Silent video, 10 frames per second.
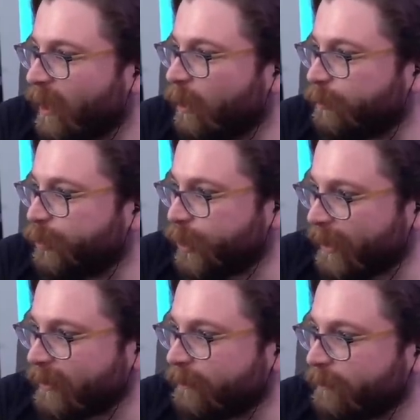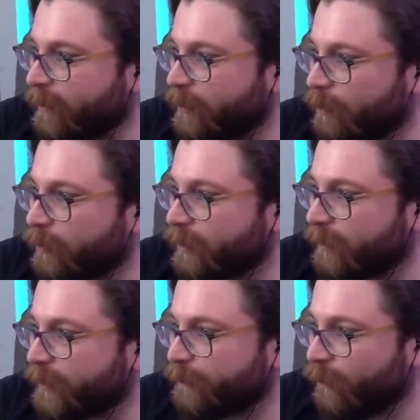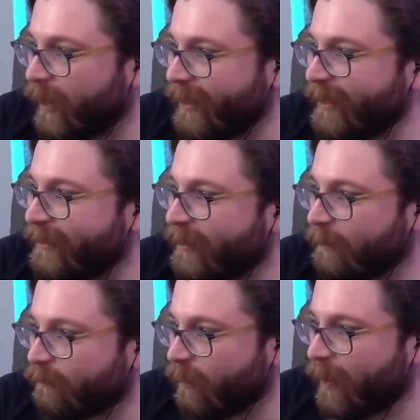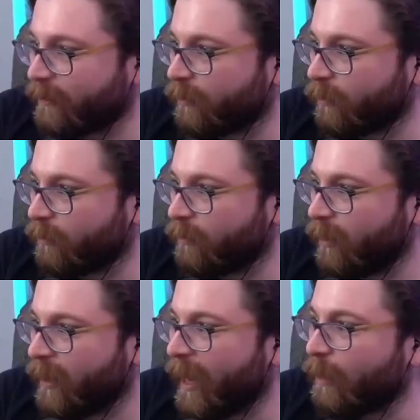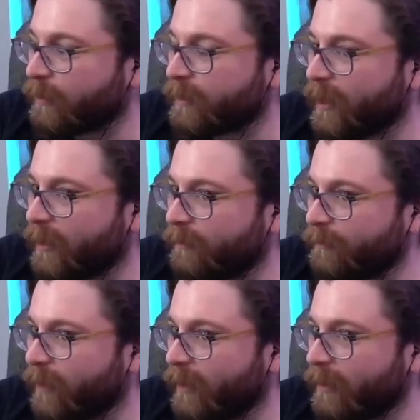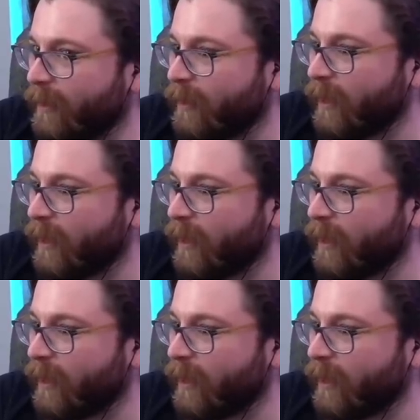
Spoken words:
objectively useless for anything practical outside of, like,